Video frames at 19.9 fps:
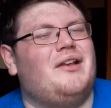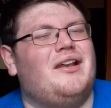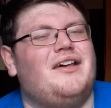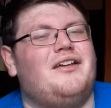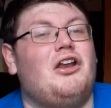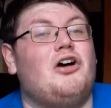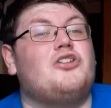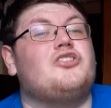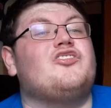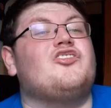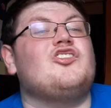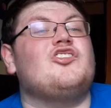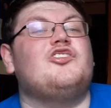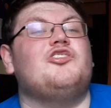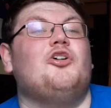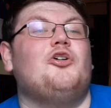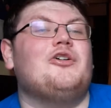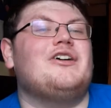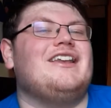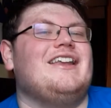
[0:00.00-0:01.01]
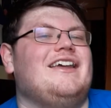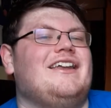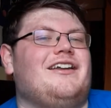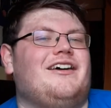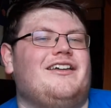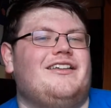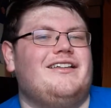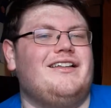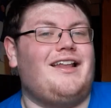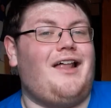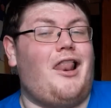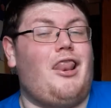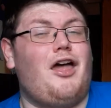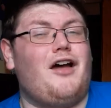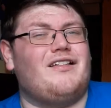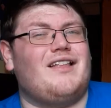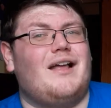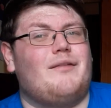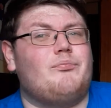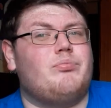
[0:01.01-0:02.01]
It looked so clean. I, a lot
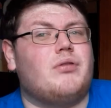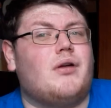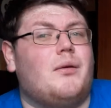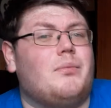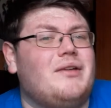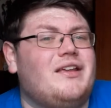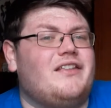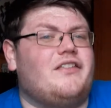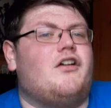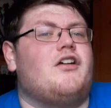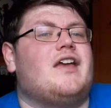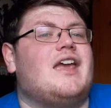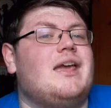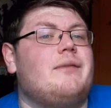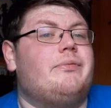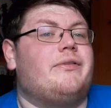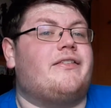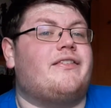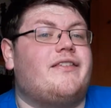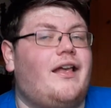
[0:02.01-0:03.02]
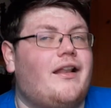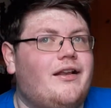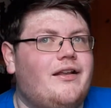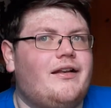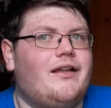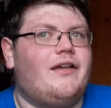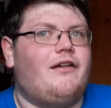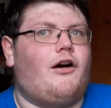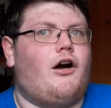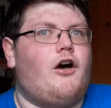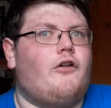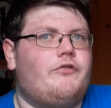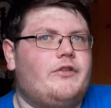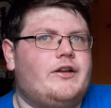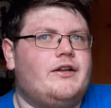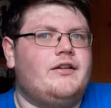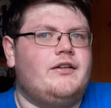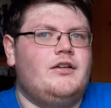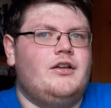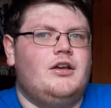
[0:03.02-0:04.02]
of that probably is on Gable selling it, Ovid.